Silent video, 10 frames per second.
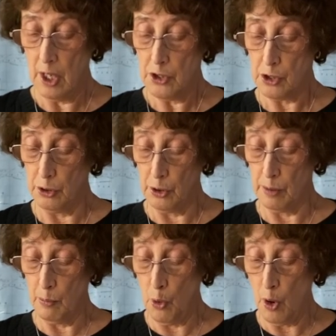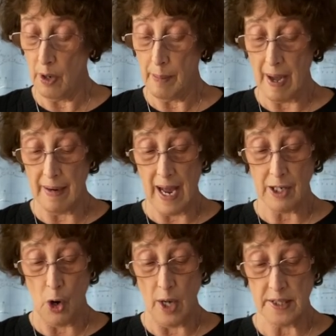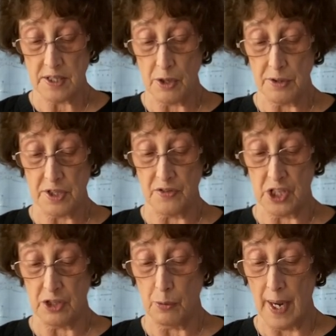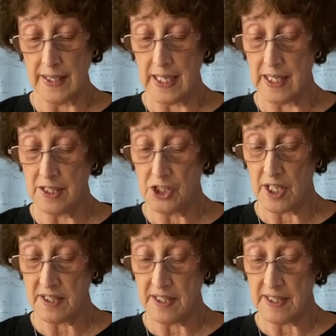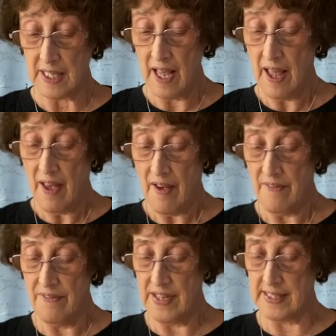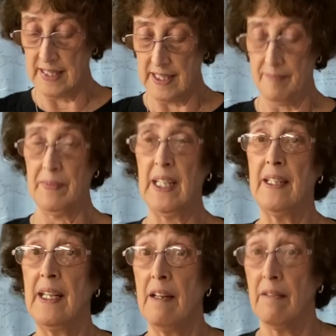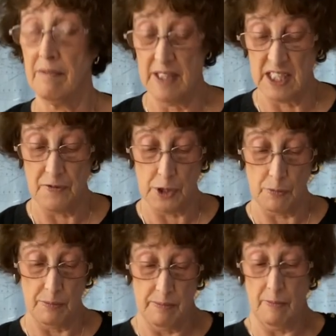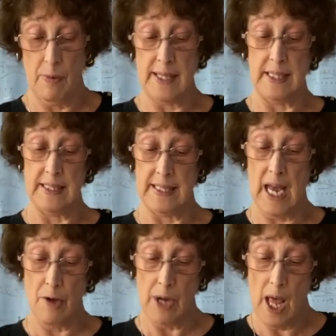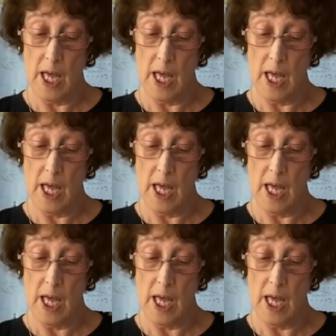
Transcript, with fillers: To learn more about our cornerstones of genuine need and justice, visit, and here, see if you can write this down,